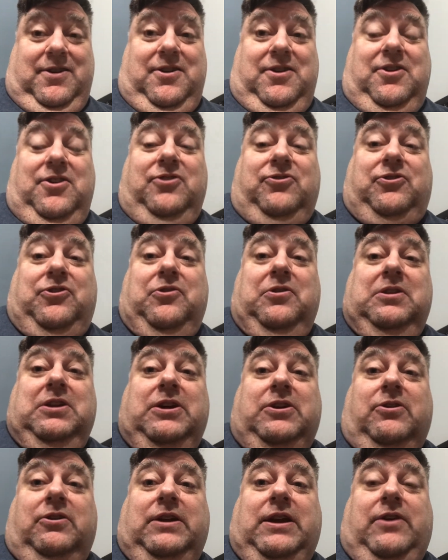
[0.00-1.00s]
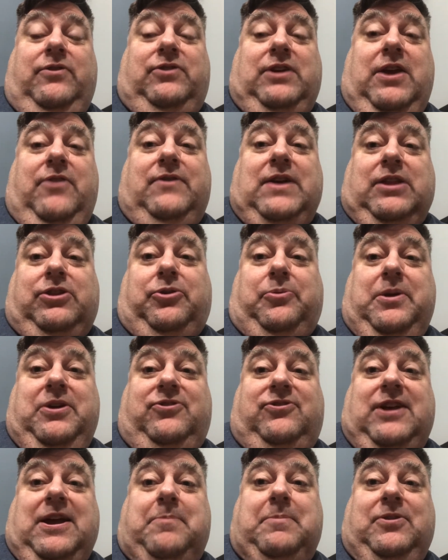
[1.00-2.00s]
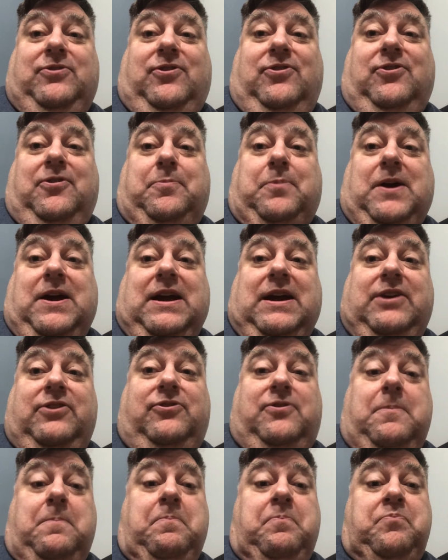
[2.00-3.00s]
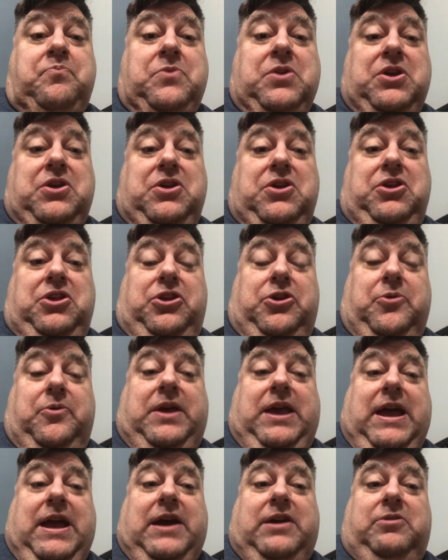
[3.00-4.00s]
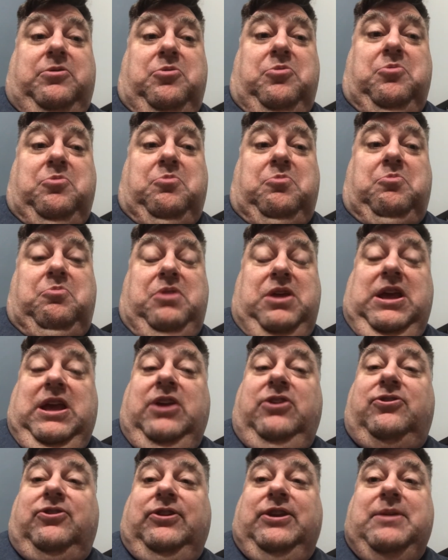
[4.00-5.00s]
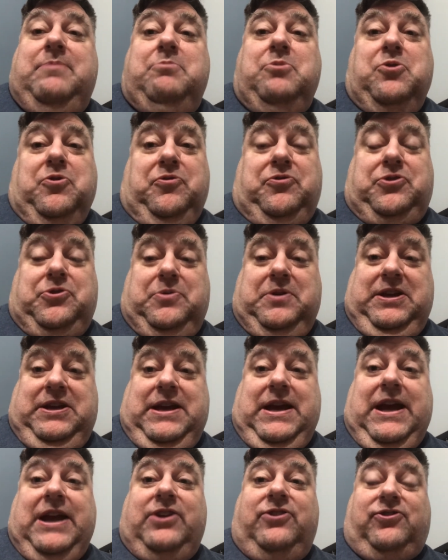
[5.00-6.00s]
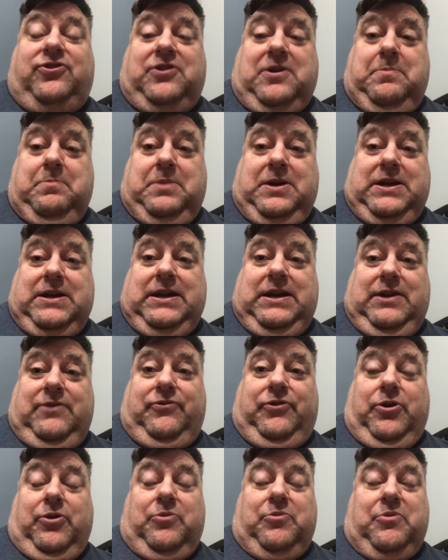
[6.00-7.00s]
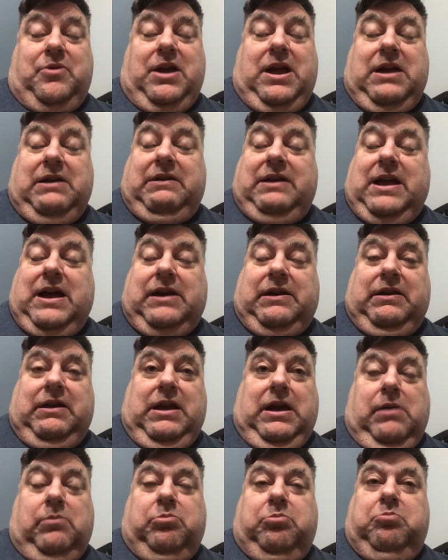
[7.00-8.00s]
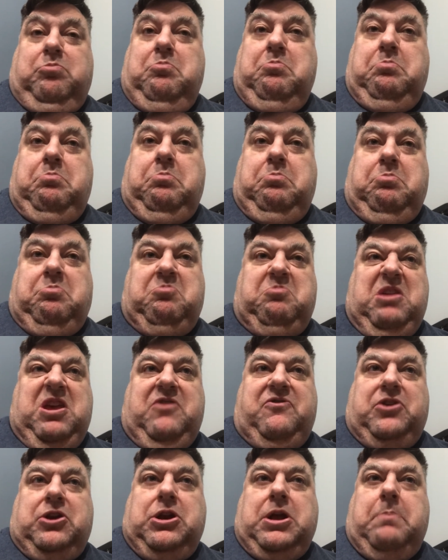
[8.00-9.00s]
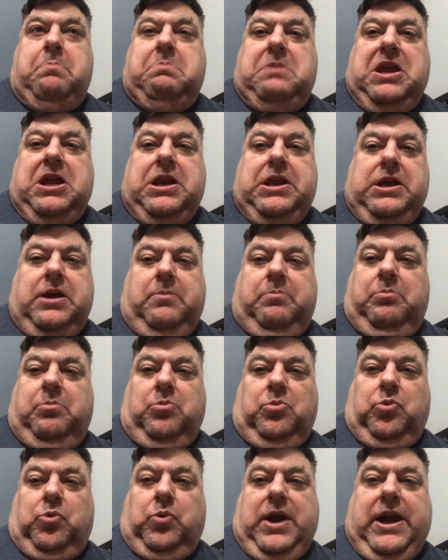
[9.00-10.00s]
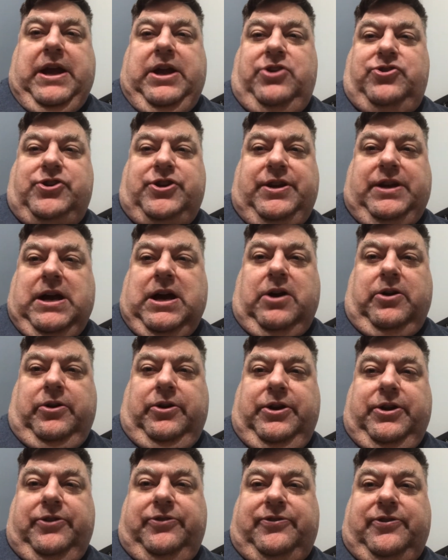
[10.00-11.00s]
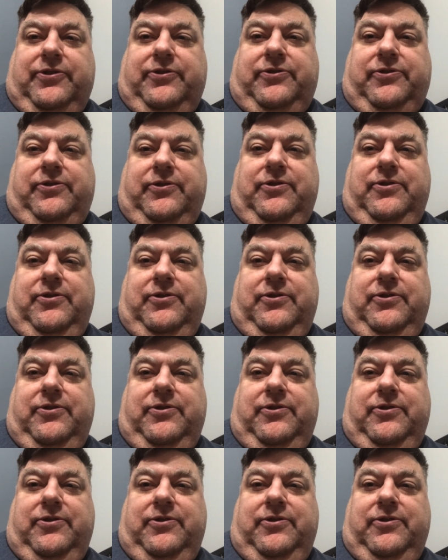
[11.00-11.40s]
So you literally, say you've got 3 segments of surprise. You can easily move to engage somebody if you've got even a medium range encounter distance.